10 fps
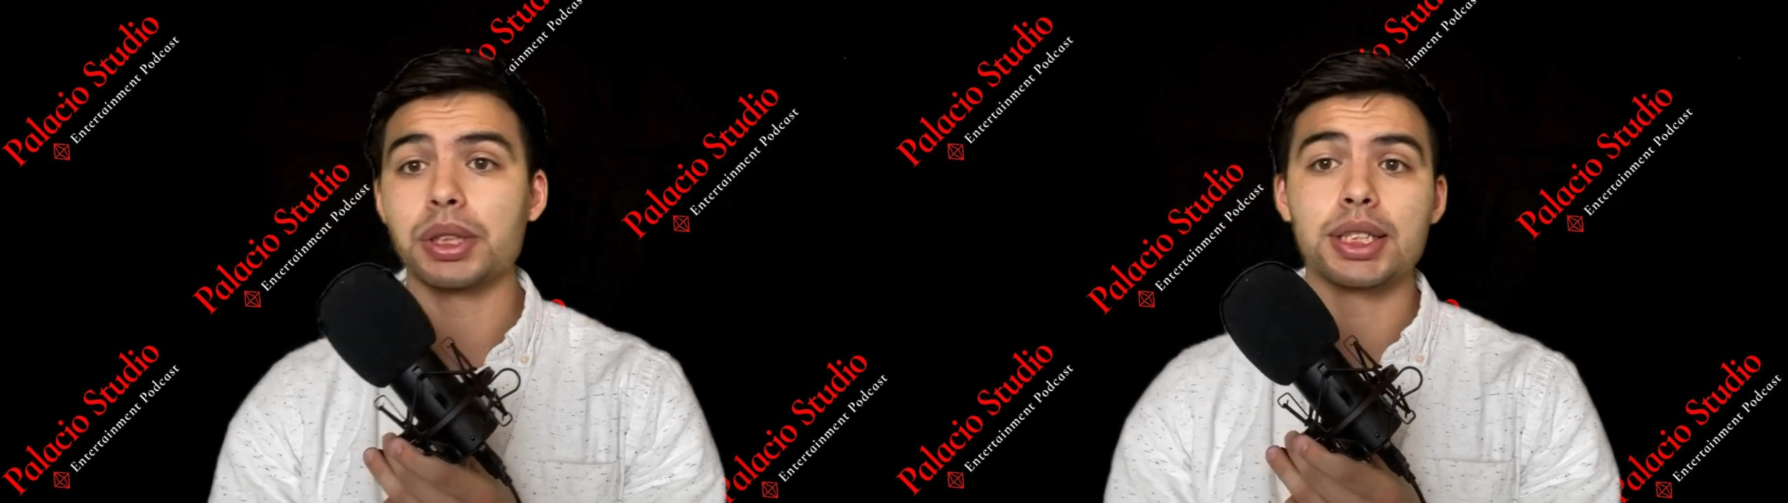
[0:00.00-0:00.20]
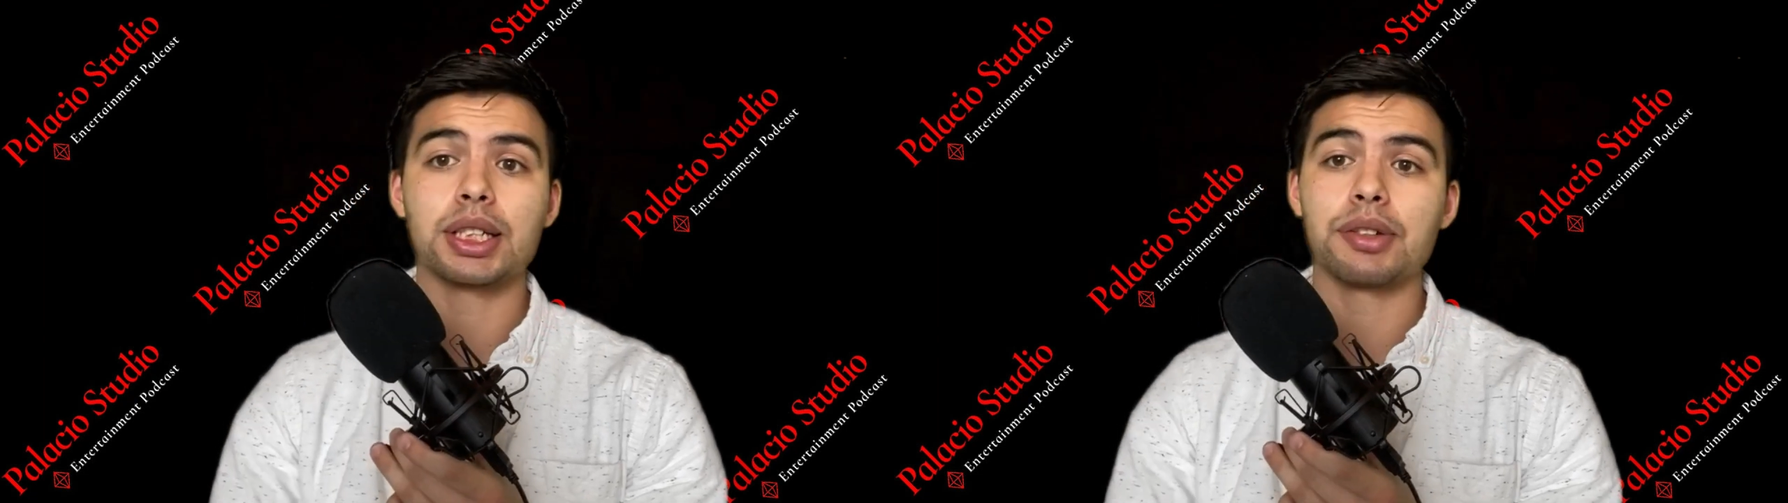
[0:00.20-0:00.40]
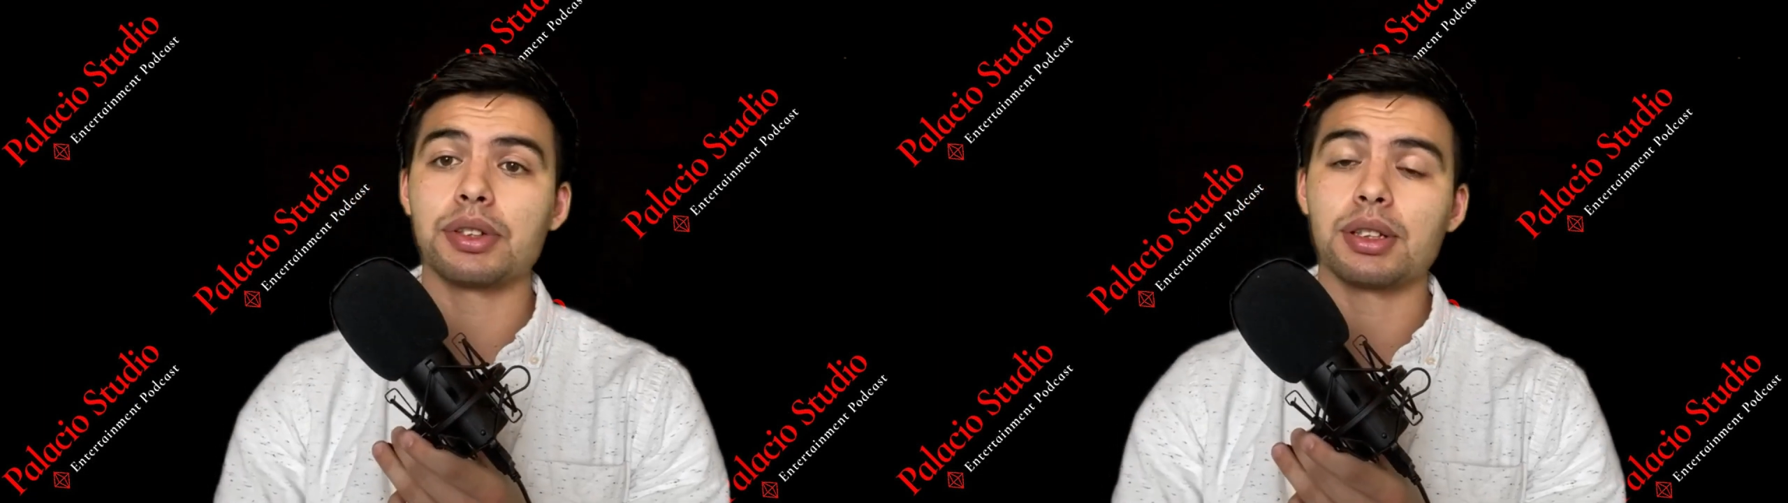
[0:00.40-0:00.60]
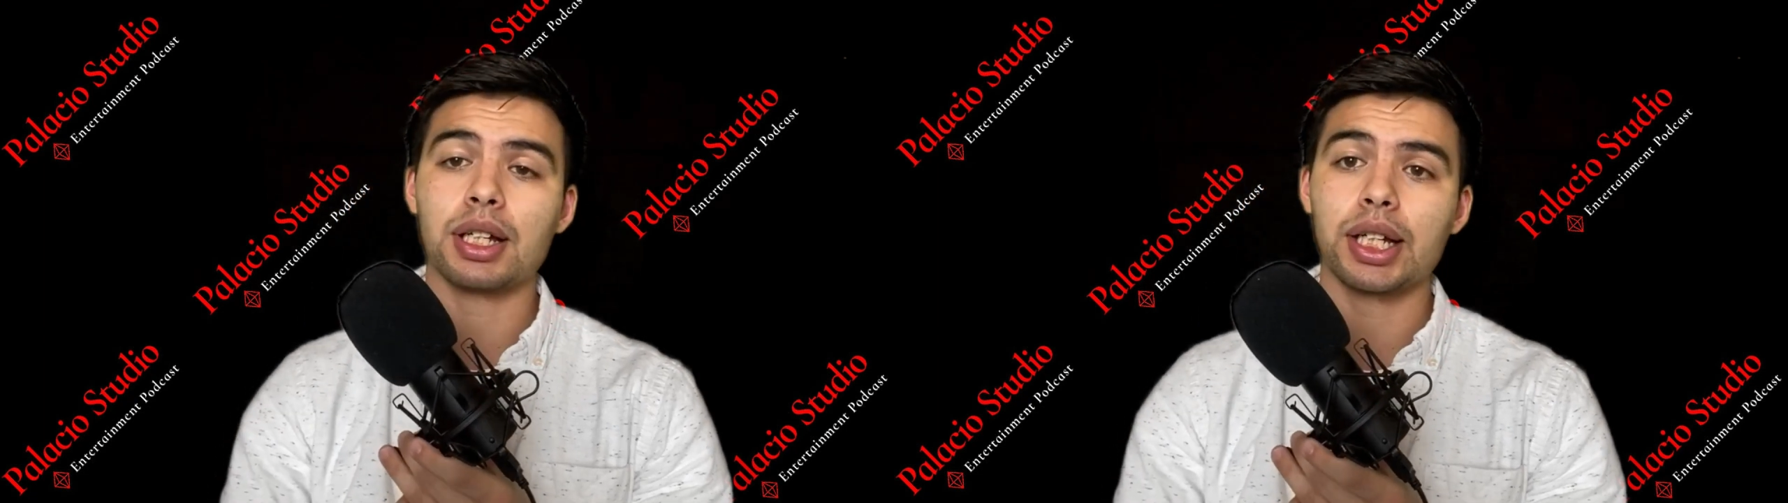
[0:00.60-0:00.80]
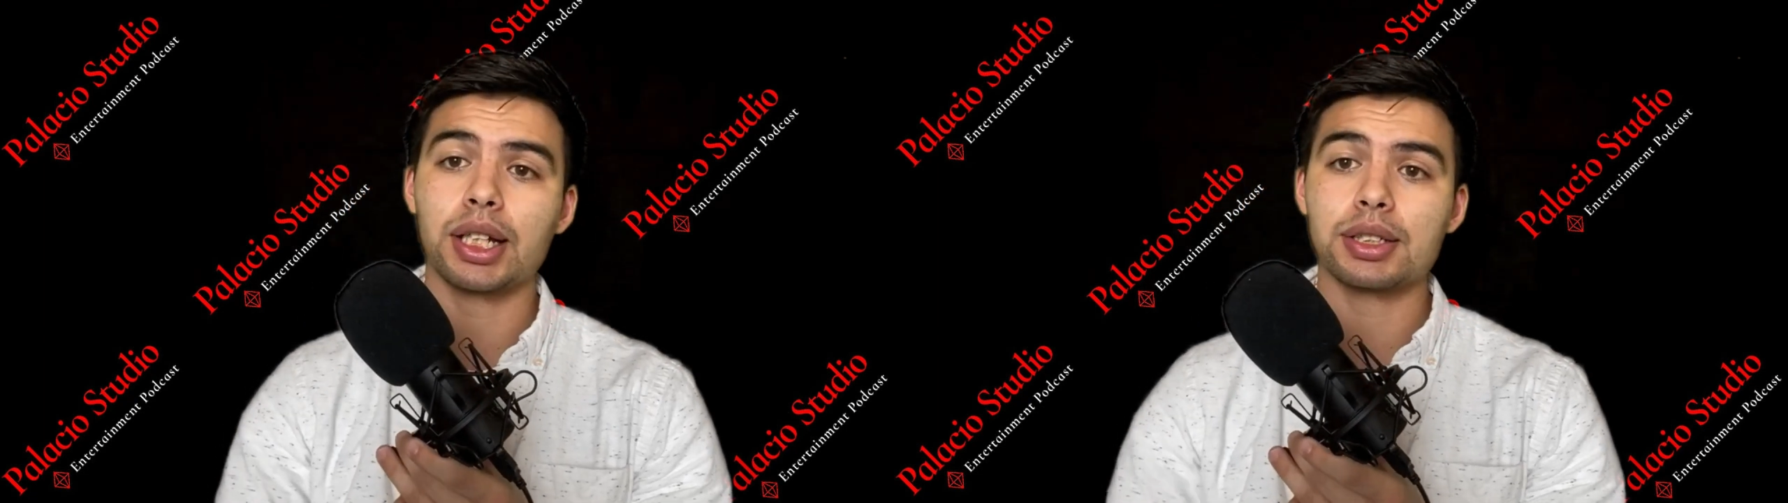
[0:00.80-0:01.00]
please give it a
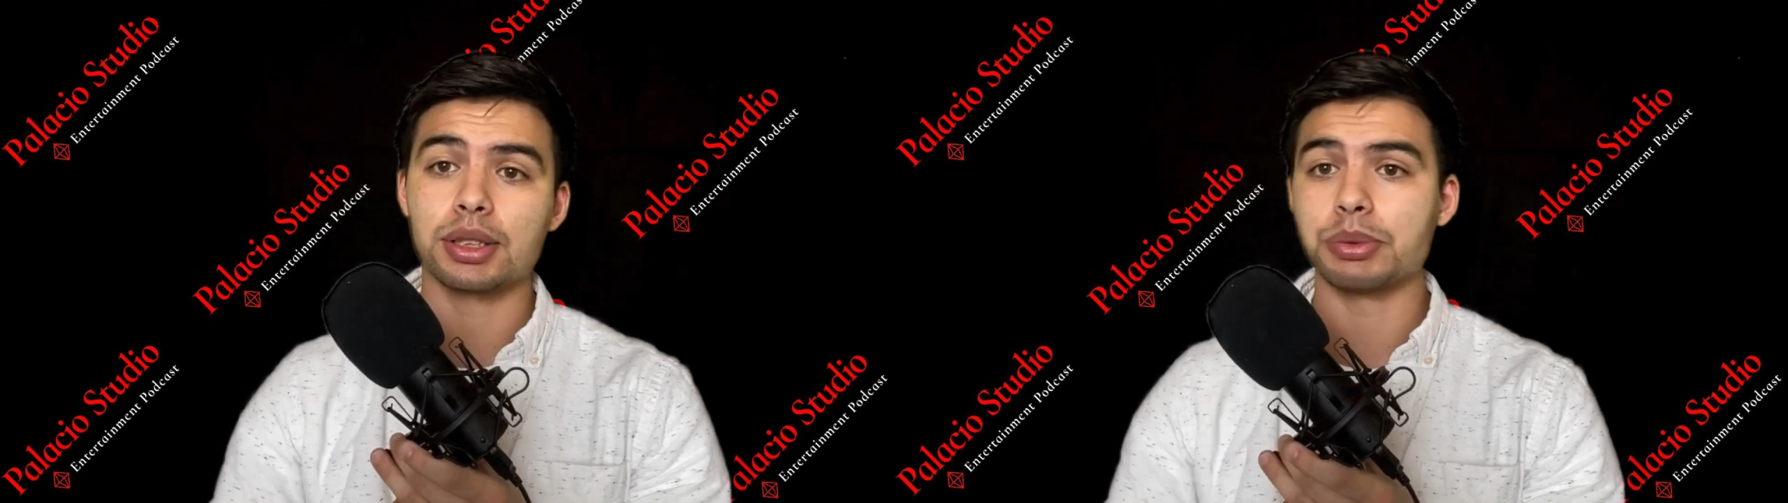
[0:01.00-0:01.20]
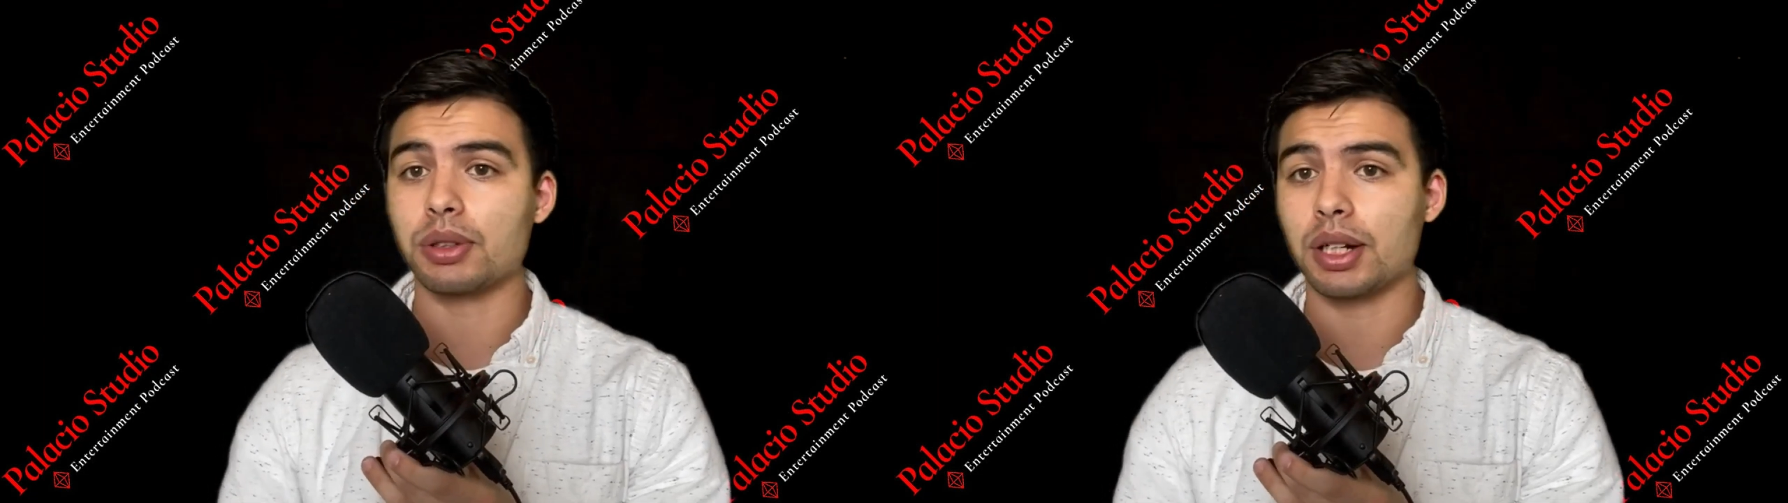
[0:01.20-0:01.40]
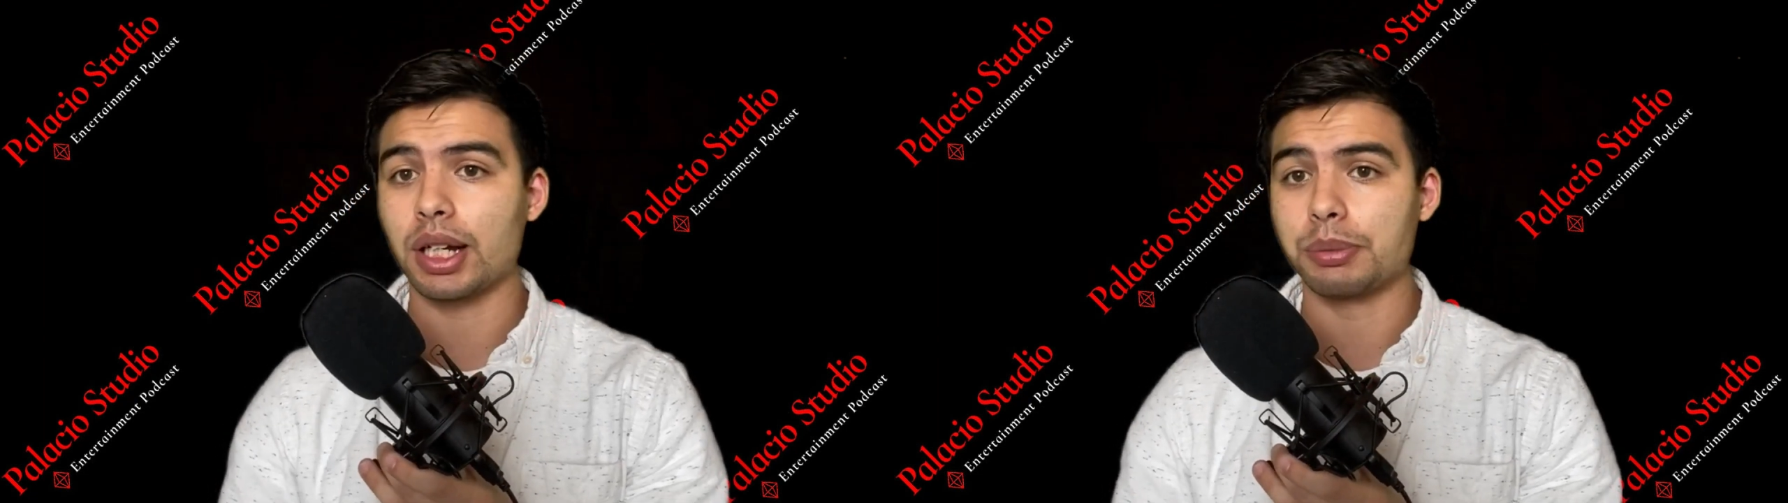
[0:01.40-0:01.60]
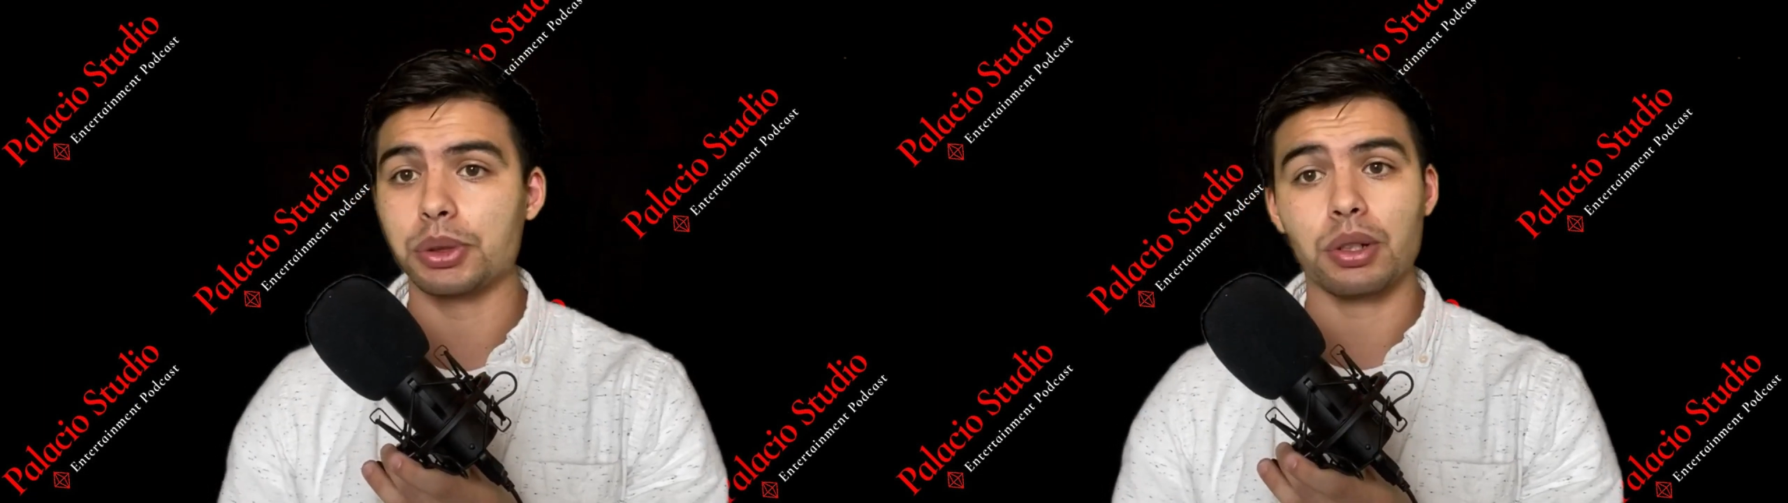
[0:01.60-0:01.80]
like, subscribe,